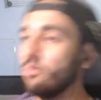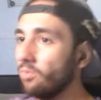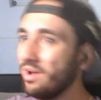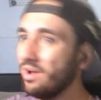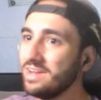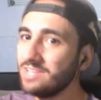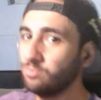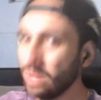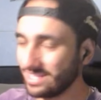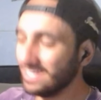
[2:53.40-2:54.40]
What is
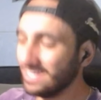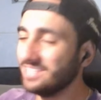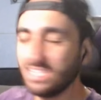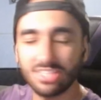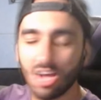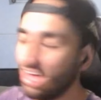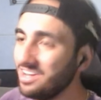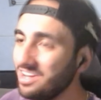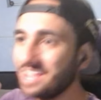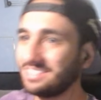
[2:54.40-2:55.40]
with this
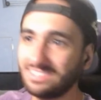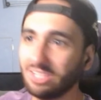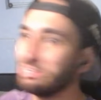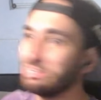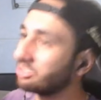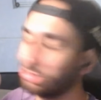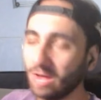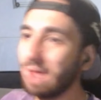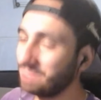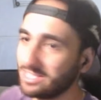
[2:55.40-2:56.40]
unnecessary
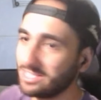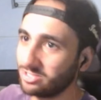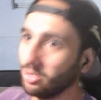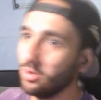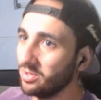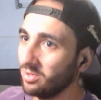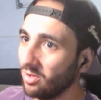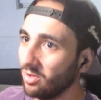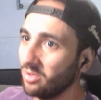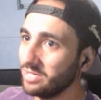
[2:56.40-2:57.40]
crap that Sol
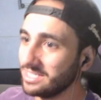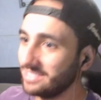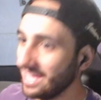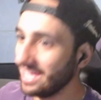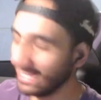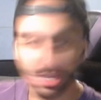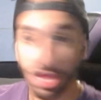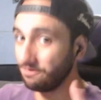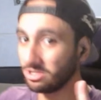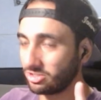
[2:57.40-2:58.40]
is getting?
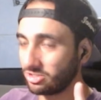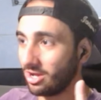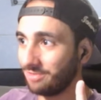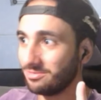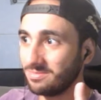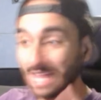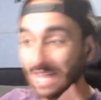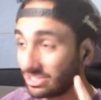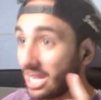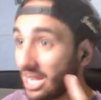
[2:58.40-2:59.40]
First off,
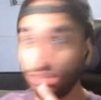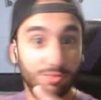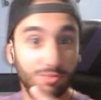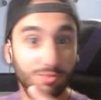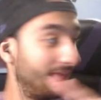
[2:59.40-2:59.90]
that child should have been